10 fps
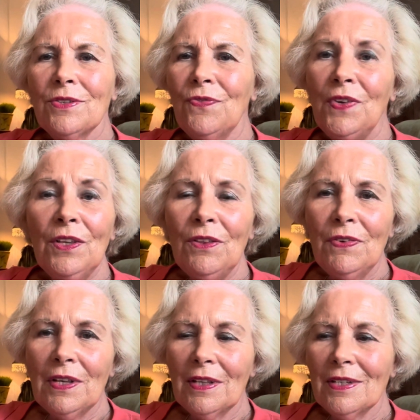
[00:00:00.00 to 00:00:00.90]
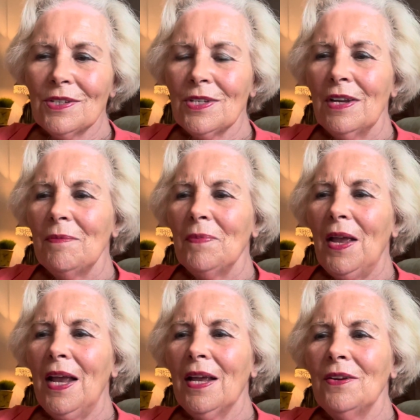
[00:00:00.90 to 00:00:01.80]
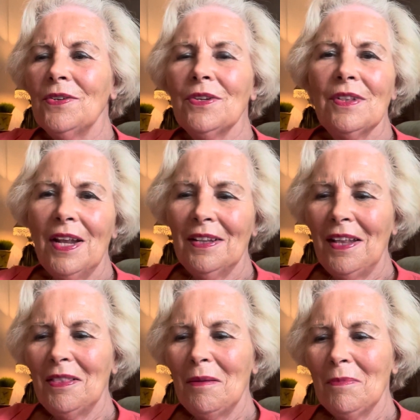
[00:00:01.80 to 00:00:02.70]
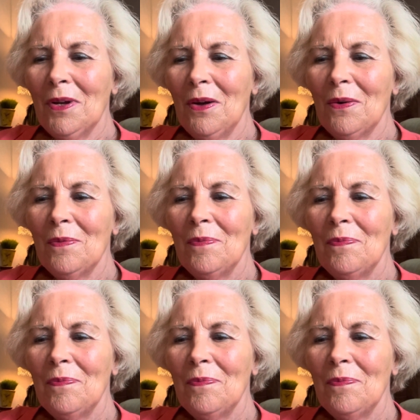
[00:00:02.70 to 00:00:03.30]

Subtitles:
feel the feelings, and then let them go.